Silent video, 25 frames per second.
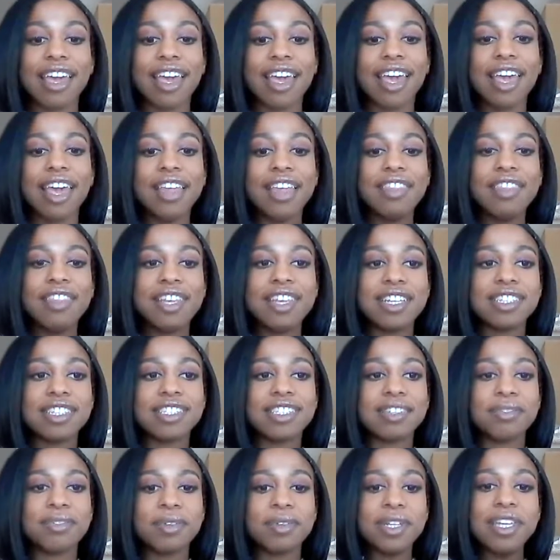in
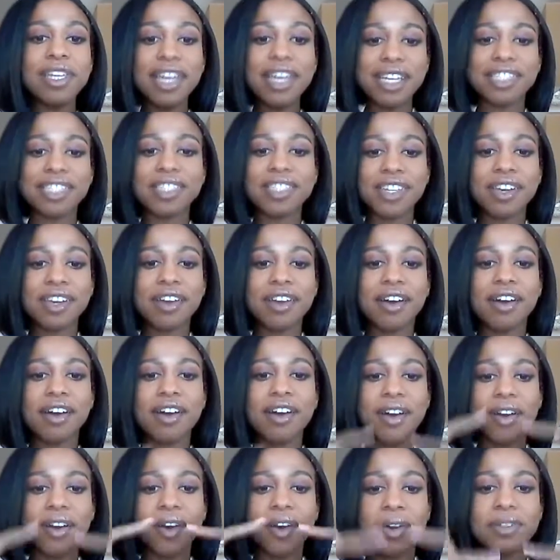this really nice
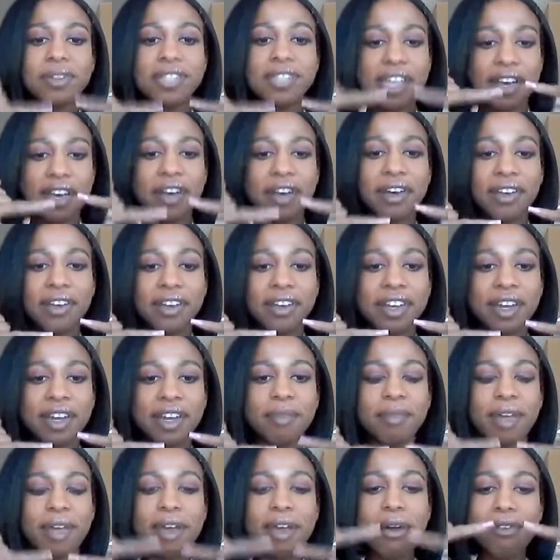hotel, and
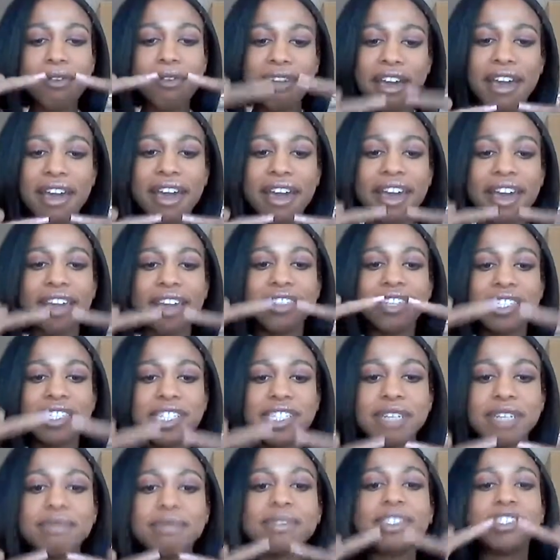I'm like, okay, this
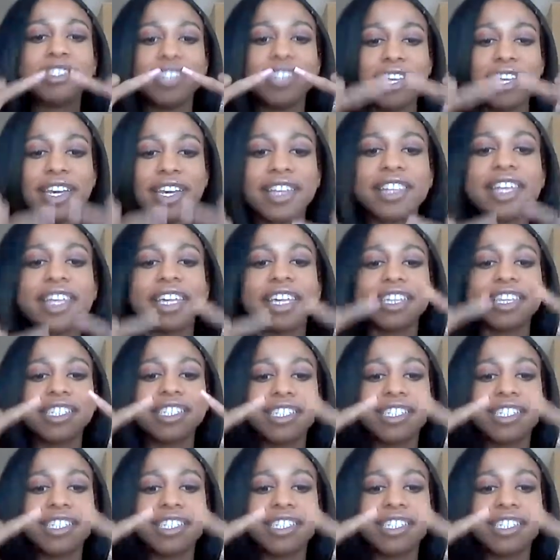seems legit. Like this